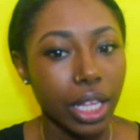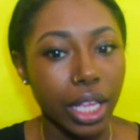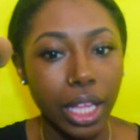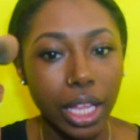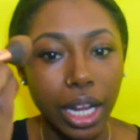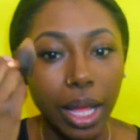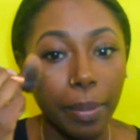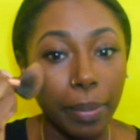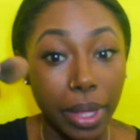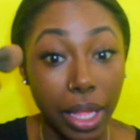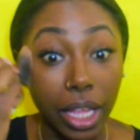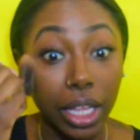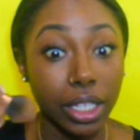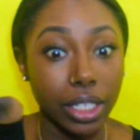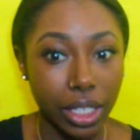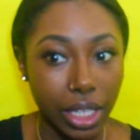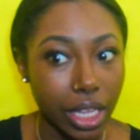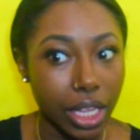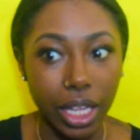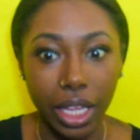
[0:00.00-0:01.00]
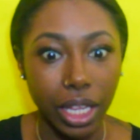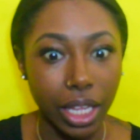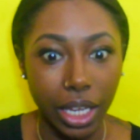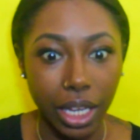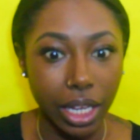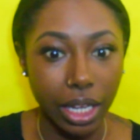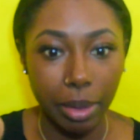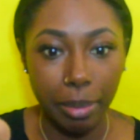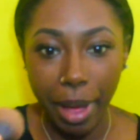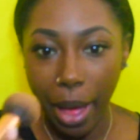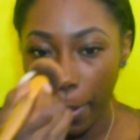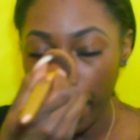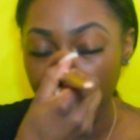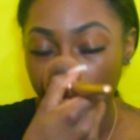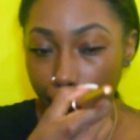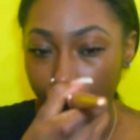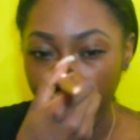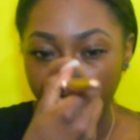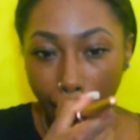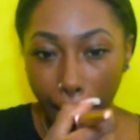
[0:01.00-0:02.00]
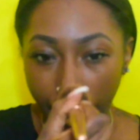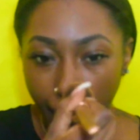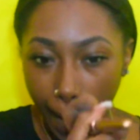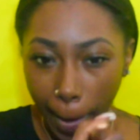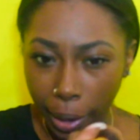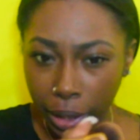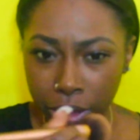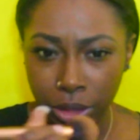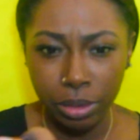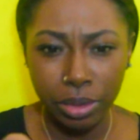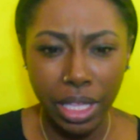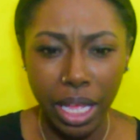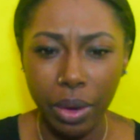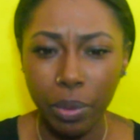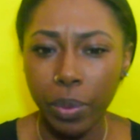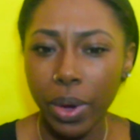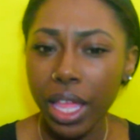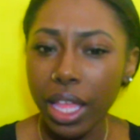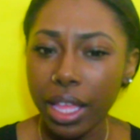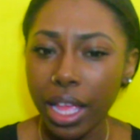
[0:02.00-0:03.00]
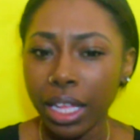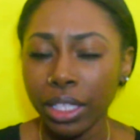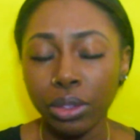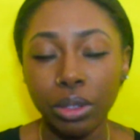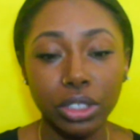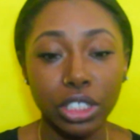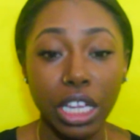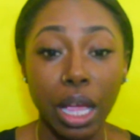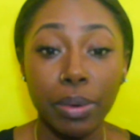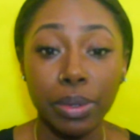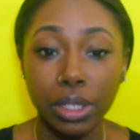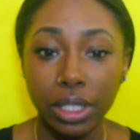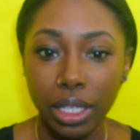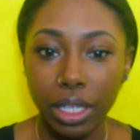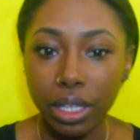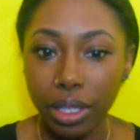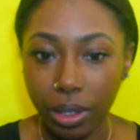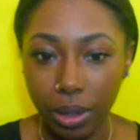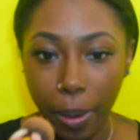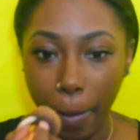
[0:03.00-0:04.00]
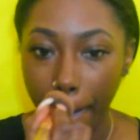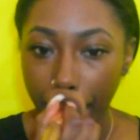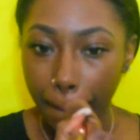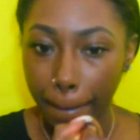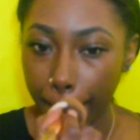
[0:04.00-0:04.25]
And I'm like, yeah, it ain't about me. And she was like, wait, I thought y'all was good.